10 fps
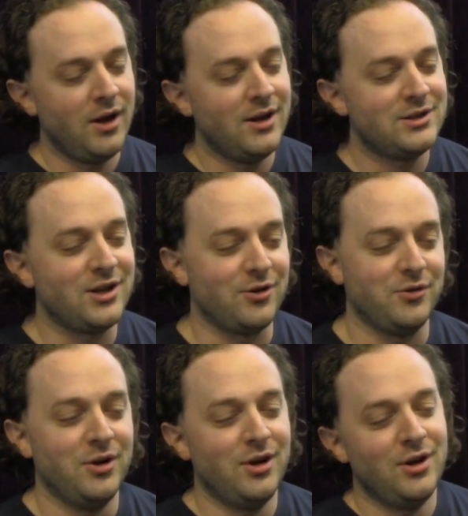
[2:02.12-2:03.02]
So
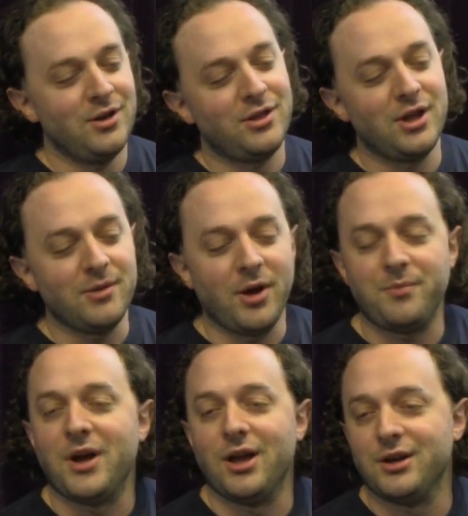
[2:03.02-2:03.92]
the thing about
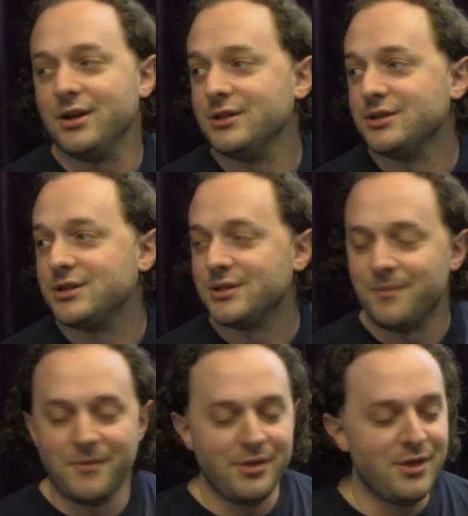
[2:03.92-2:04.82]
Paladins
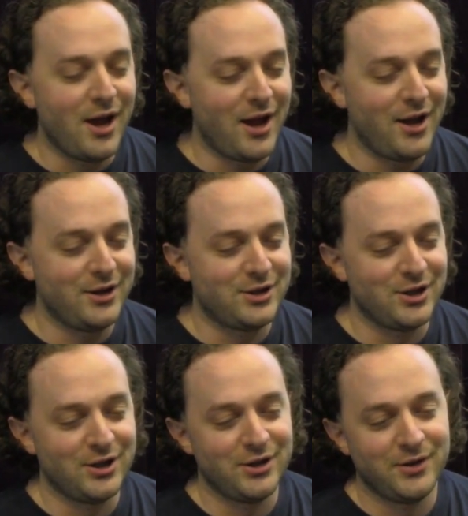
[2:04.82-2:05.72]
that
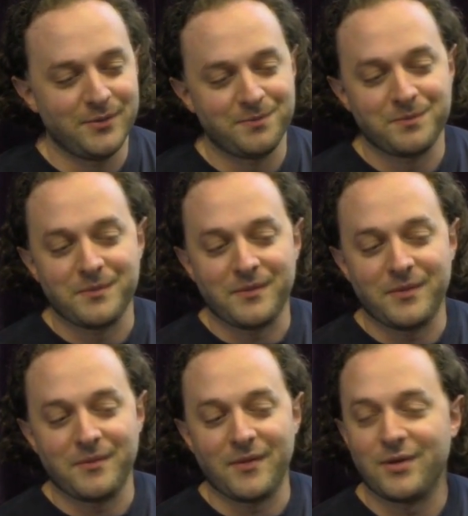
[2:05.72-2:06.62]

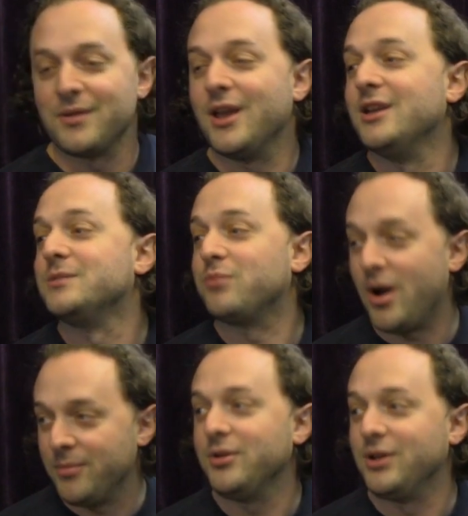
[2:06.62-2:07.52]
is
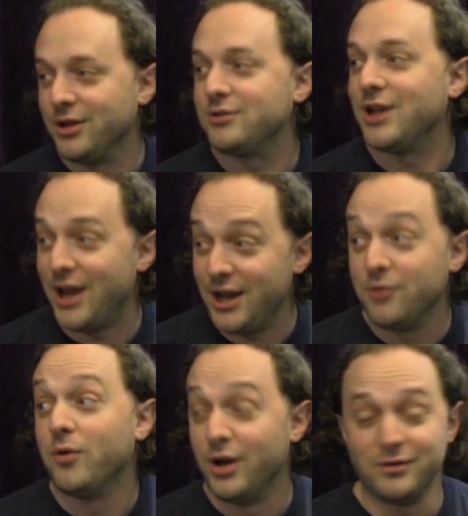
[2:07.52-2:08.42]
probably clear to
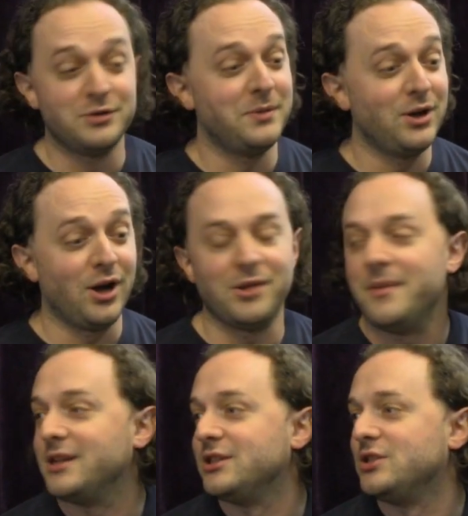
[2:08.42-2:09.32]
anyone who's been on the
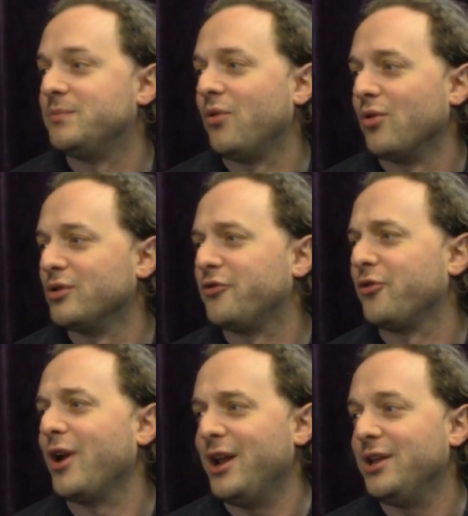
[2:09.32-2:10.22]
message boards
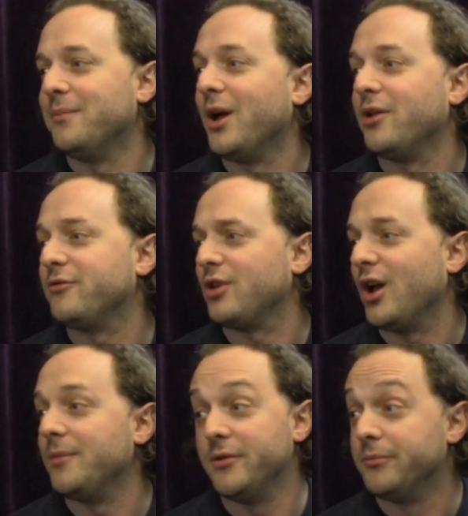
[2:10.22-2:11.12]
for any amount of
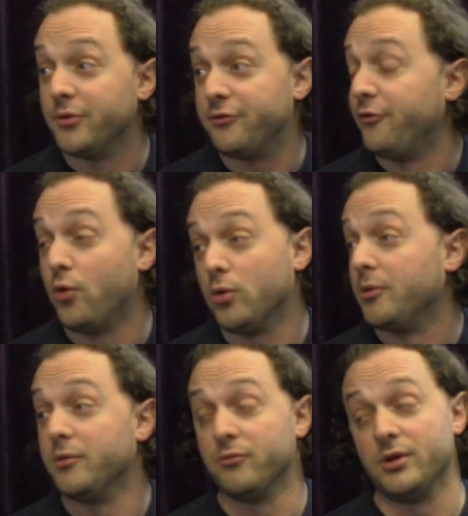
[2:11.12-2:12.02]
time, even before we
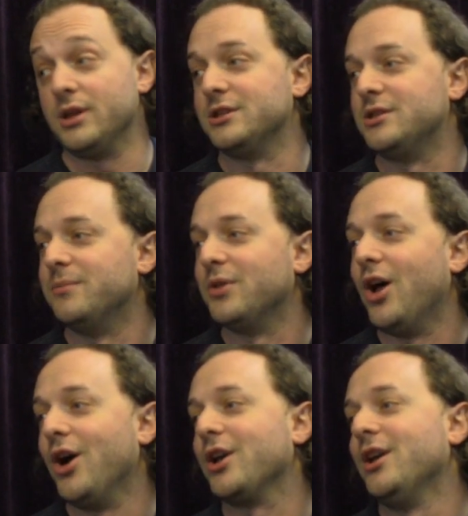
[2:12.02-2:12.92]
released the
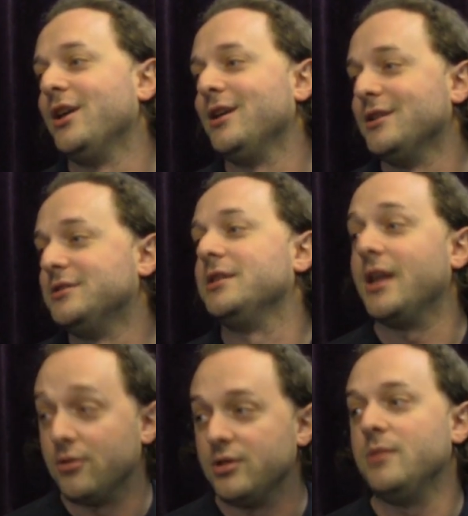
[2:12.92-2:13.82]
blog, is that they
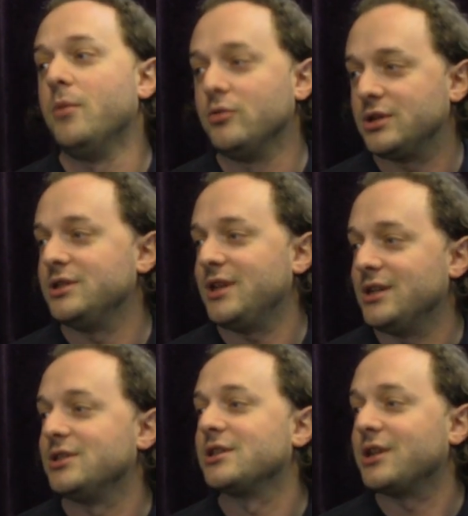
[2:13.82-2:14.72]
are the most
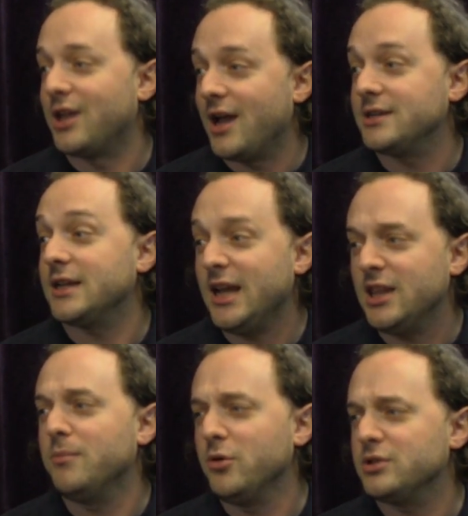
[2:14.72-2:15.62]
contentious class and the most